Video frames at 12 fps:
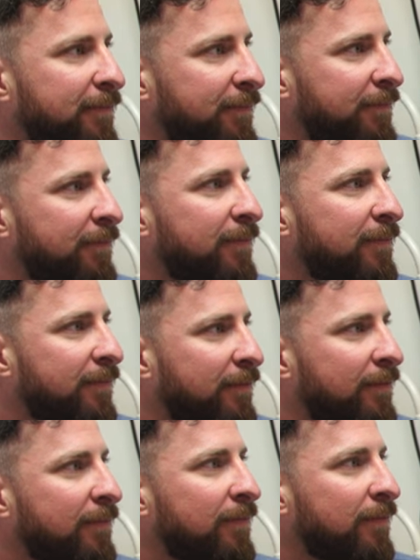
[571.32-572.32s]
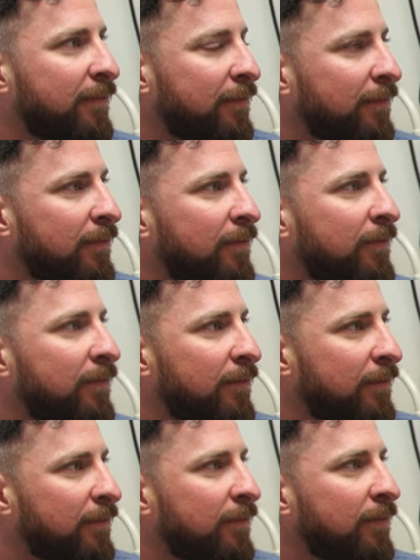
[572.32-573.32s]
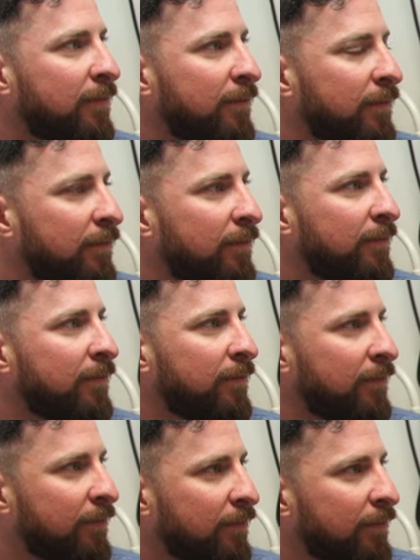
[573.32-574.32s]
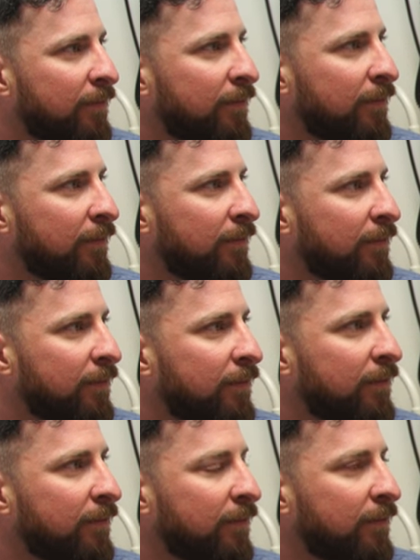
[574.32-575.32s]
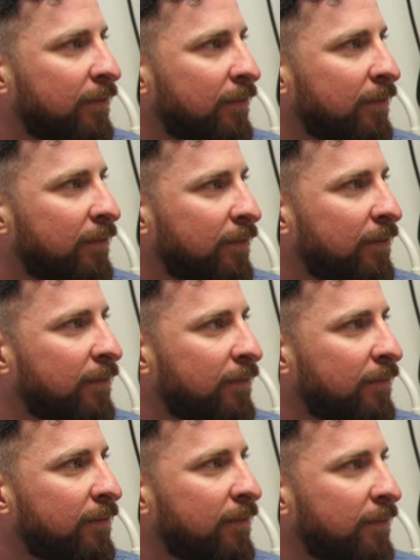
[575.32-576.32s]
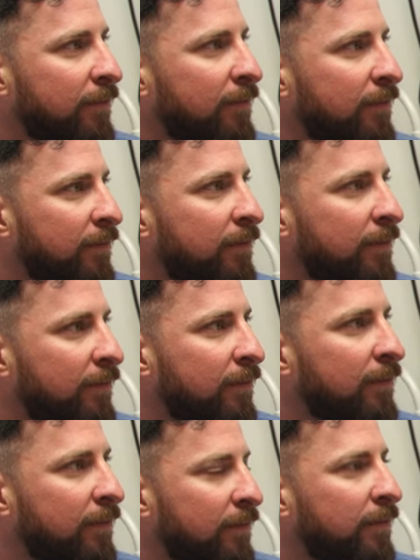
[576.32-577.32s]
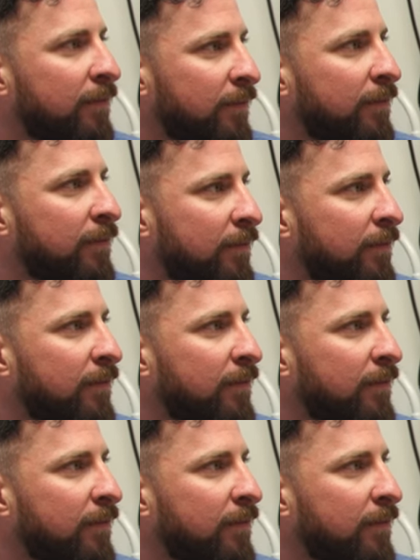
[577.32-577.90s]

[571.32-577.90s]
(not speaking)